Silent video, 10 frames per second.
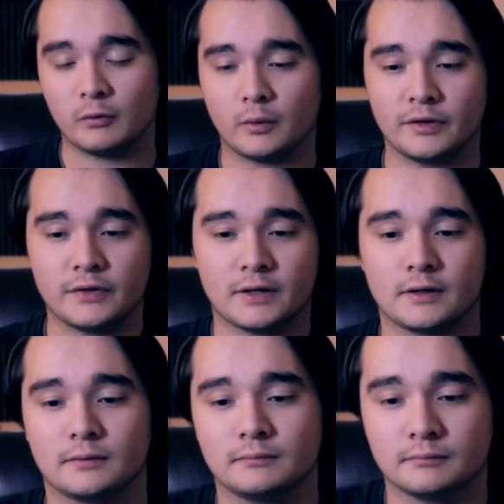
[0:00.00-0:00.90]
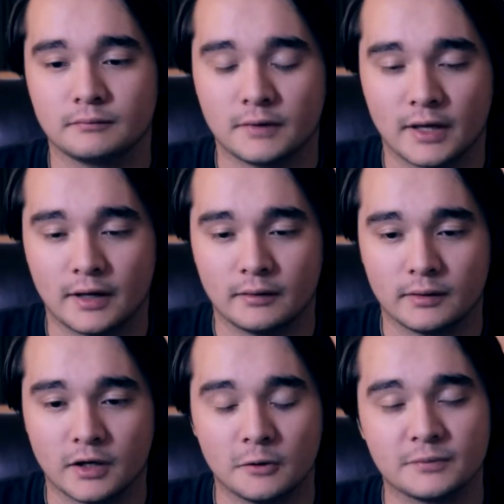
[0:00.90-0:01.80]
One thing that
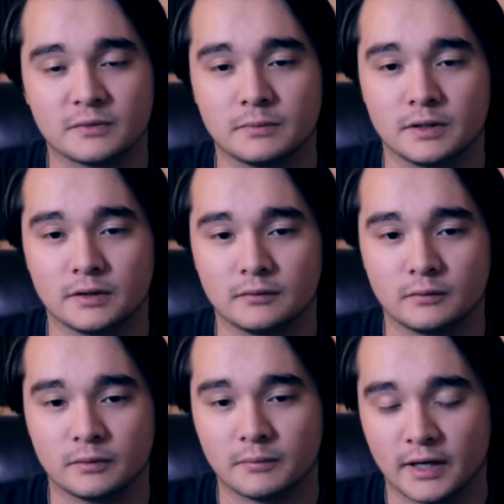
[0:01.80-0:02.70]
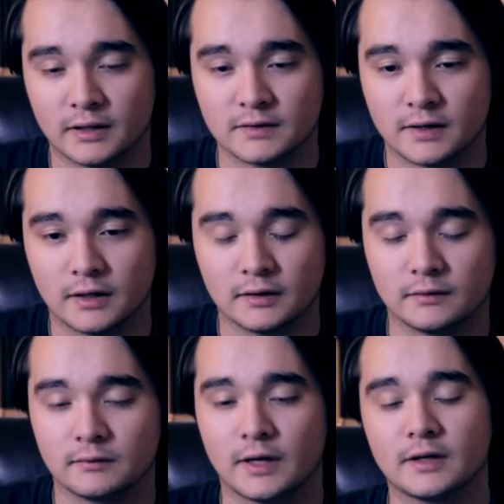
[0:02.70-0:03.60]
helps me with my anxiety,
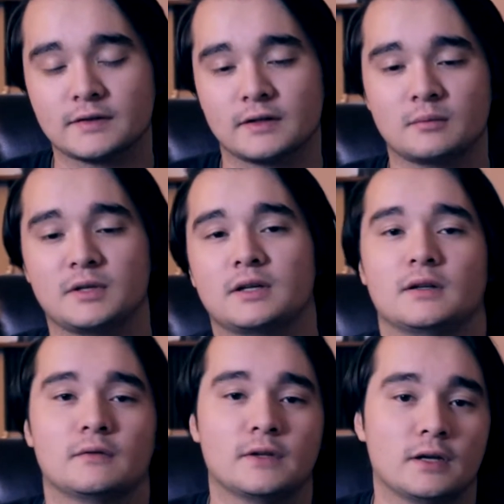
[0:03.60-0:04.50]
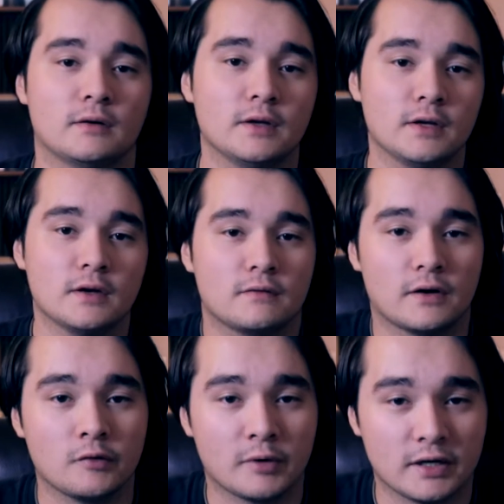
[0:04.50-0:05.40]
and like I said in the beginning of the video, for
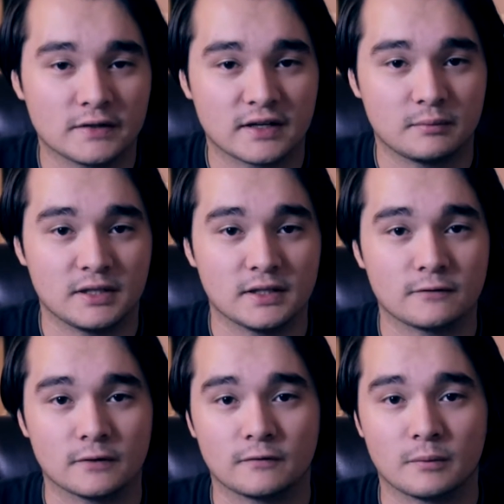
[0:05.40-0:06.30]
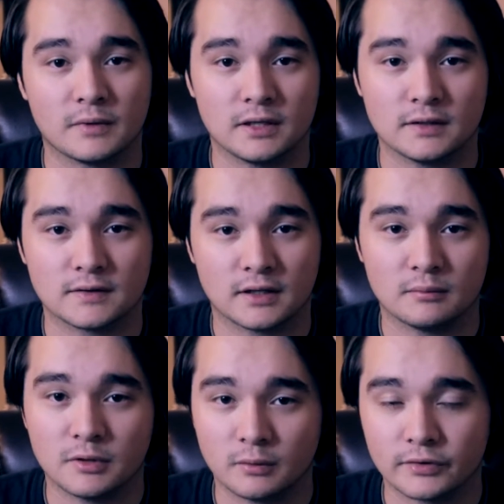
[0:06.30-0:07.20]
everybody it's going to be different. For me, it's going
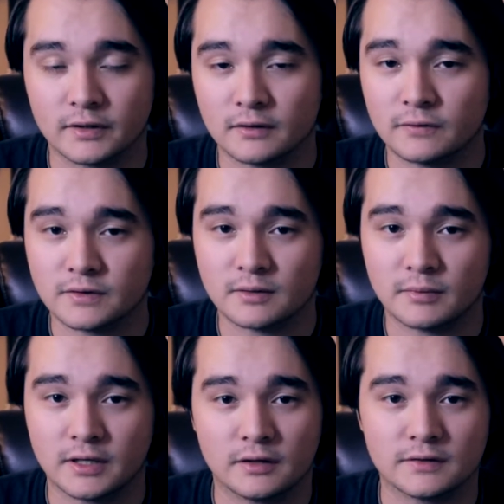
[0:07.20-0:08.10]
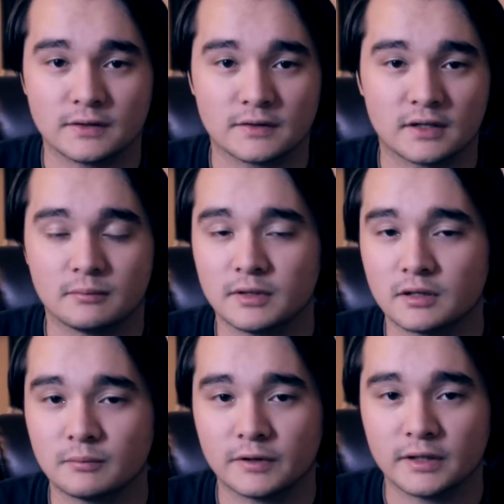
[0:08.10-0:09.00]
to be one thing. For somebody else, it's going to be a
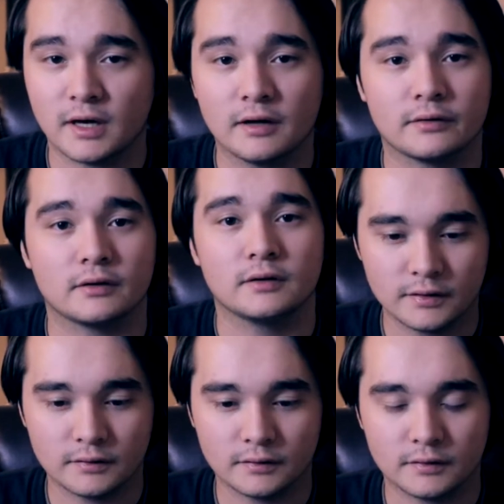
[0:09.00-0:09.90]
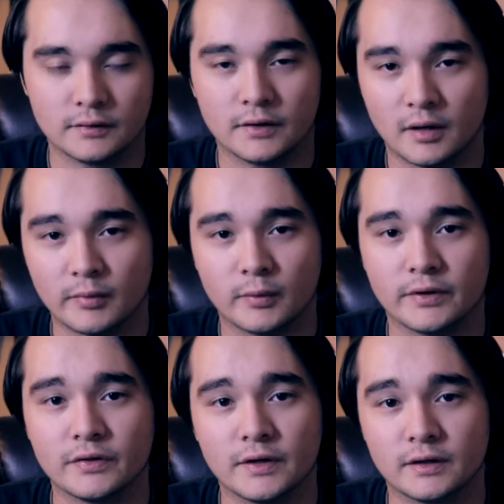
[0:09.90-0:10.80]
complete other. The number
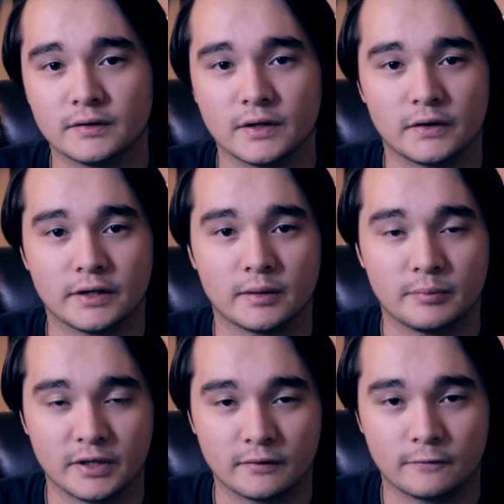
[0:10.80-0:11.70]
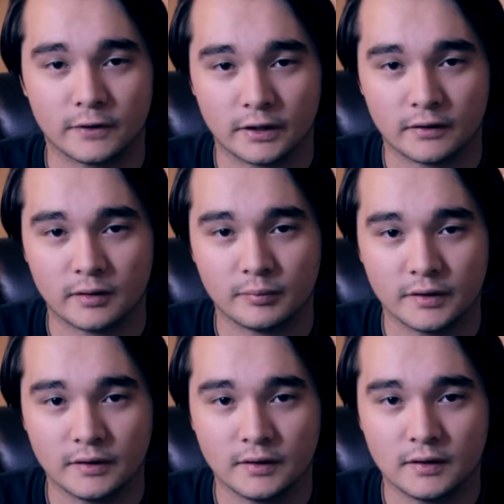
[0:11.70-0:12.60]
one thing during a big flare-up
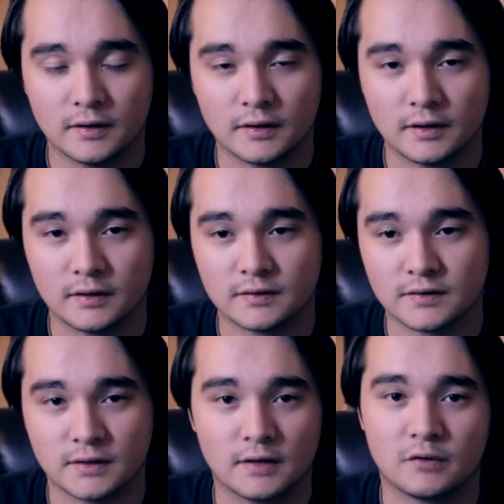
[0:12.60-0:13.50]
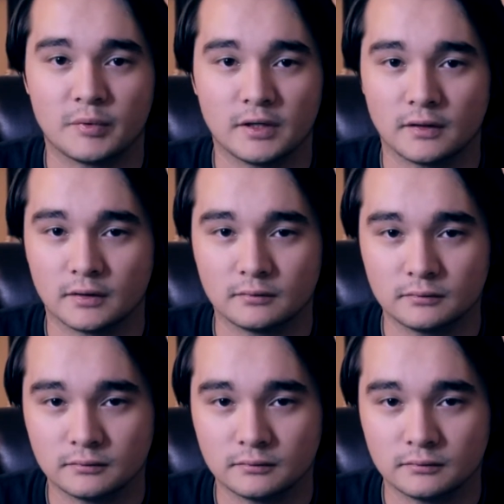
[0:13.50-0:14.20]
is to never be alone.